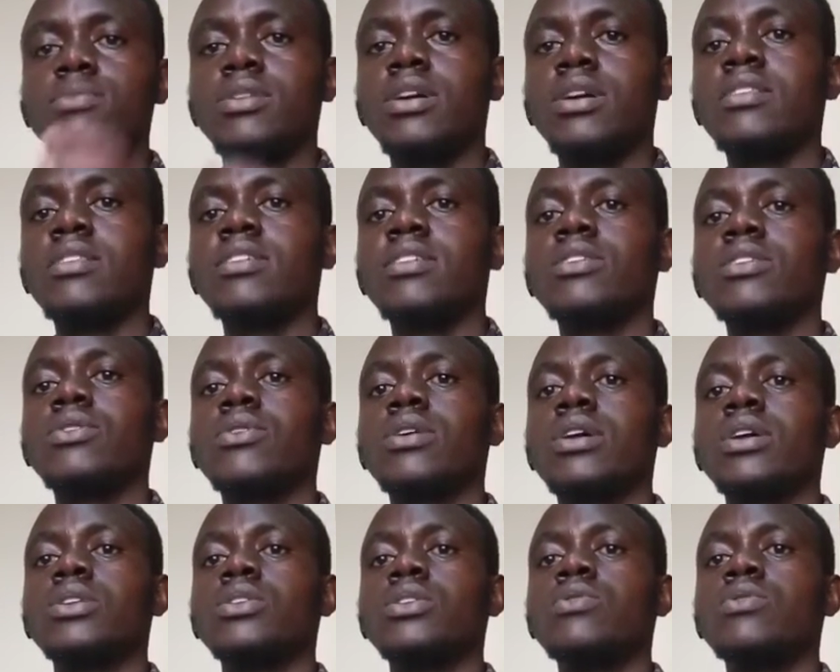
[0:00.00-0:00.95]
thing you
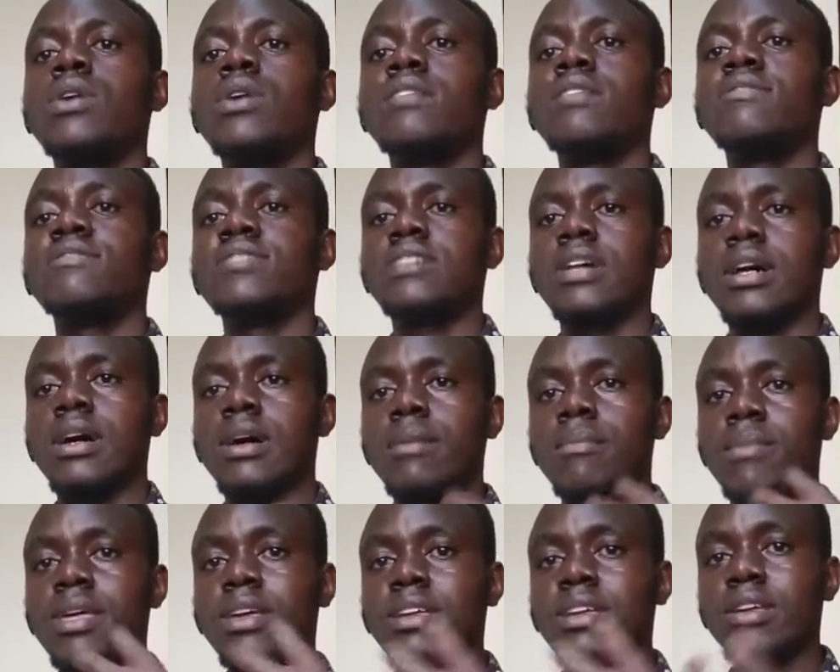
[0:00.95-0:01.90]
can do after
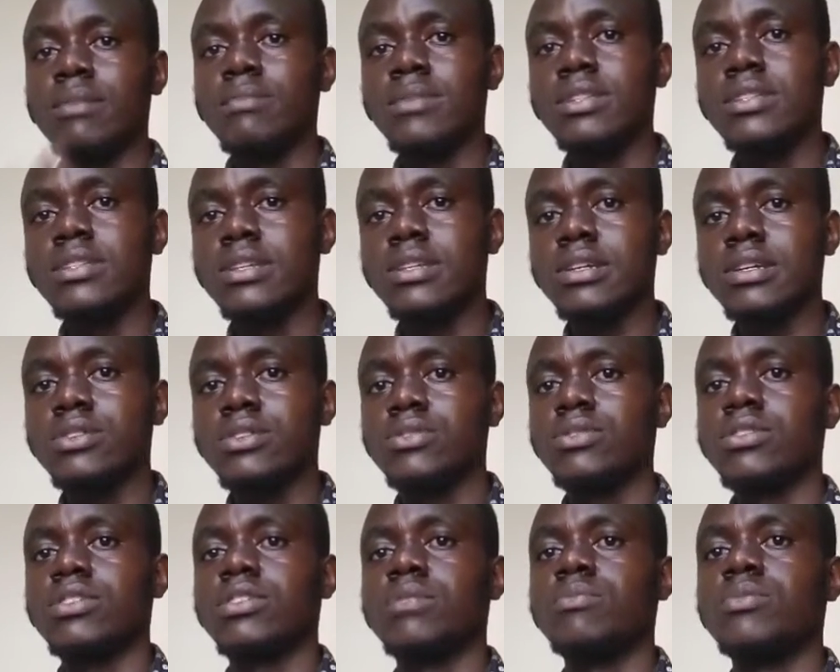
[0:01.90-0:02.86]
making a mistake
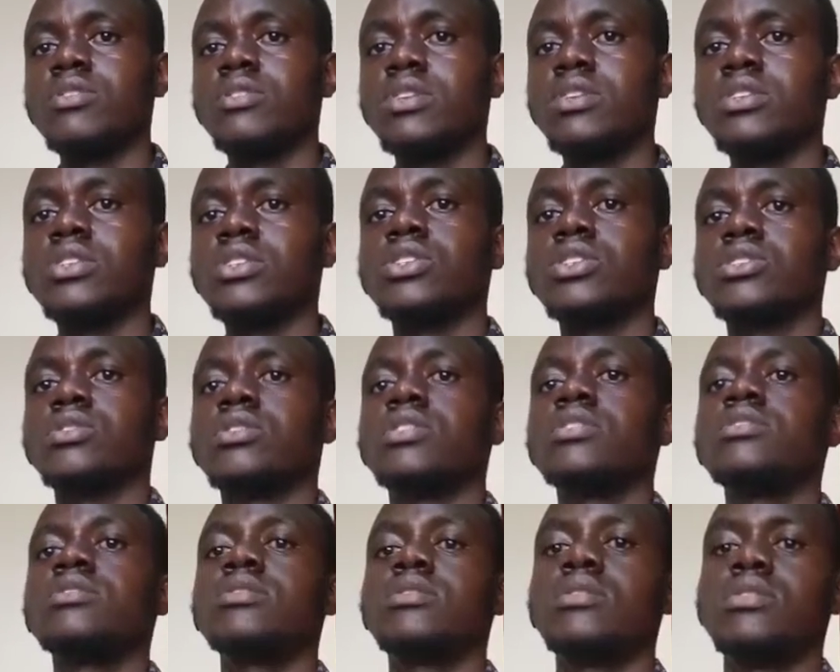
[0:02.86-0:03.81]
during a presentation
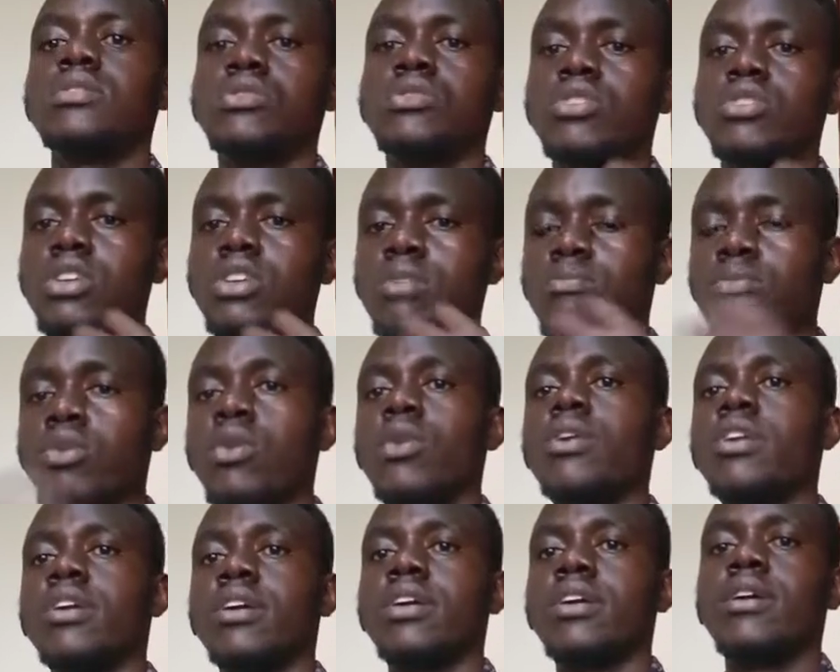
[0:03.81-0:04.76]
is to keep
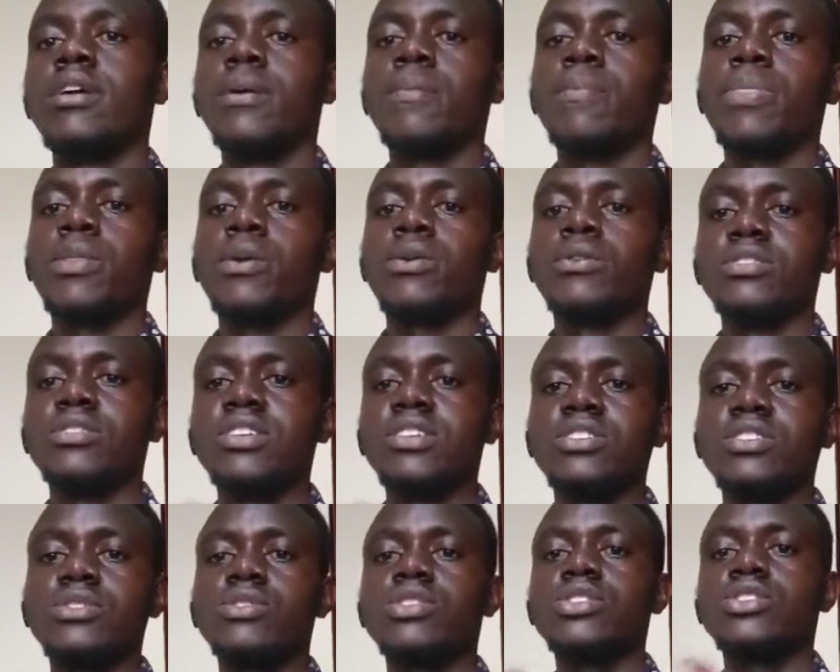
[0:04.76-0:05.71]
going, because just
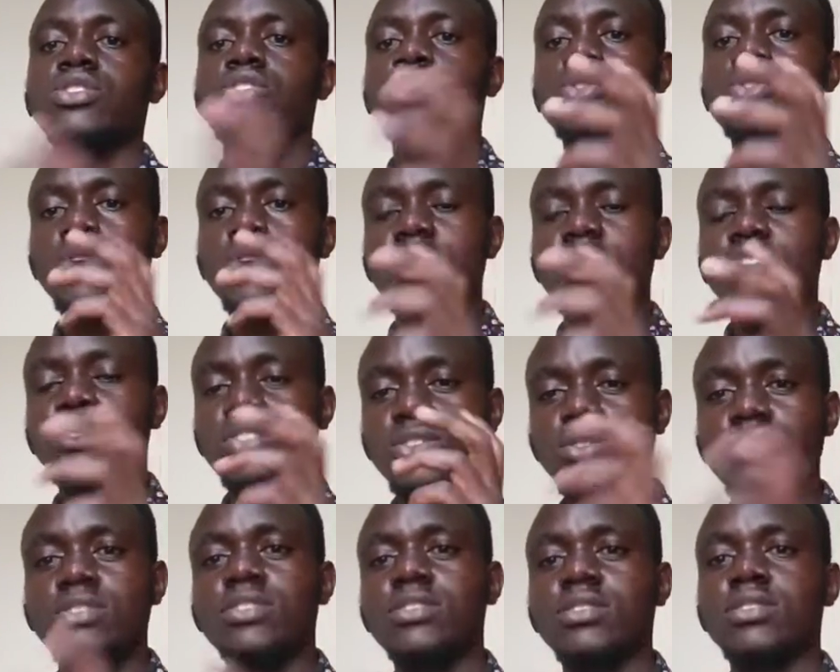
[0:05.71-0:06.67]
know it is yours,
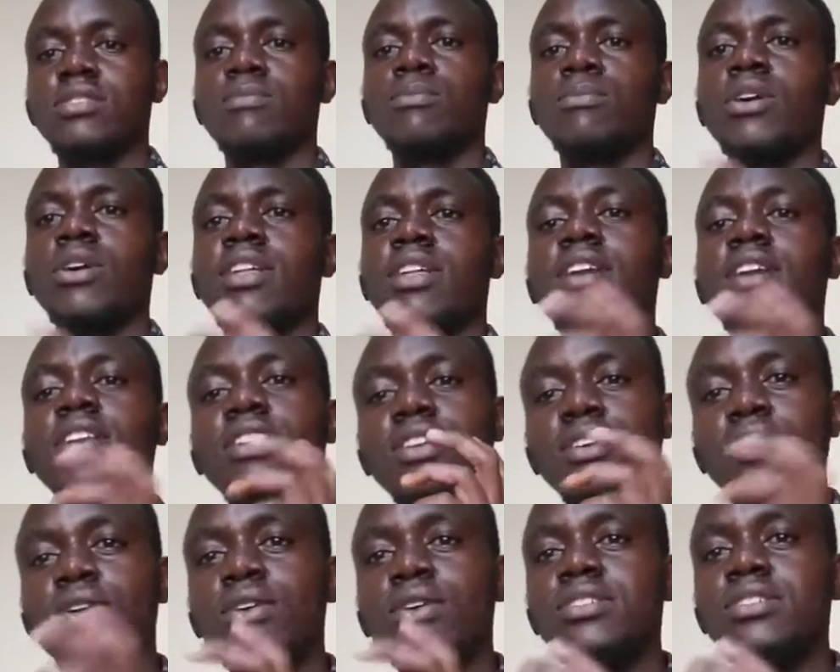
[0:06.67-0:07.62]
not more than
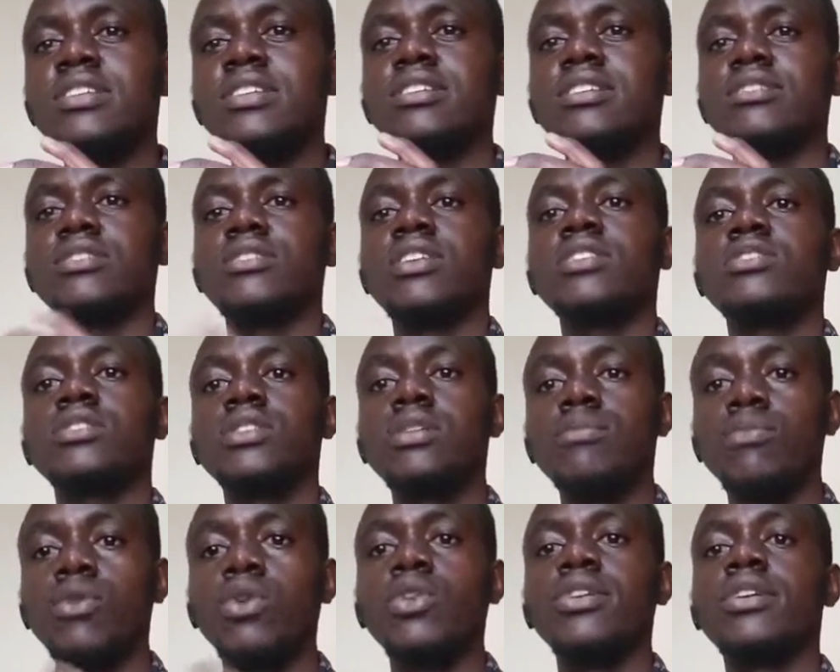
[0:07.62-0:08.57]
your audience. Just keep
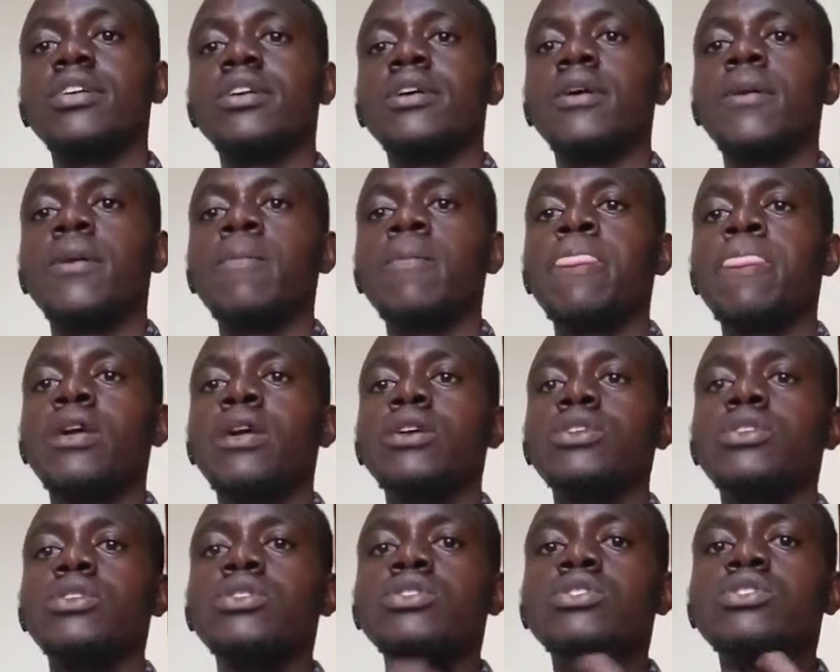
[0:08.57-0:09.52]
going.
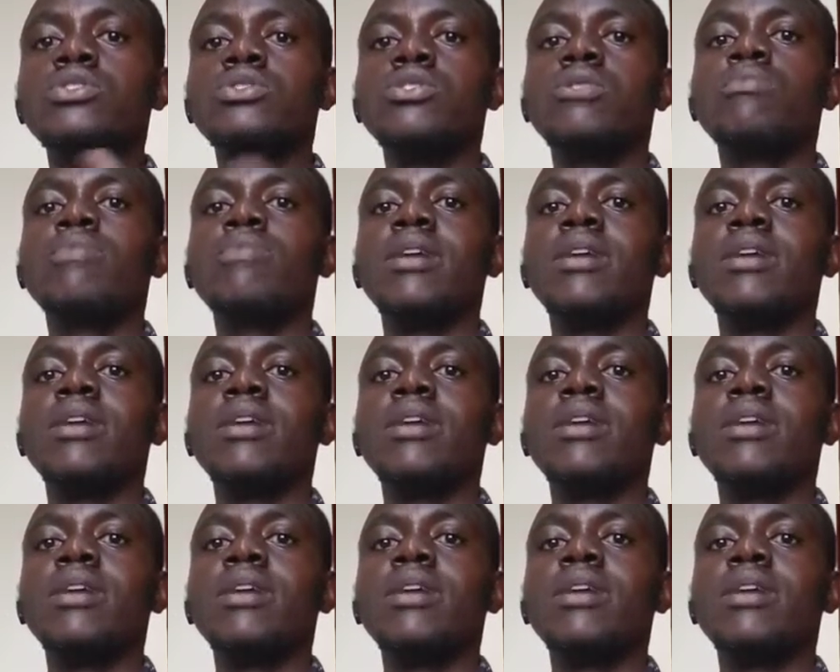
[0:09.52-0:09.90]
Don't stop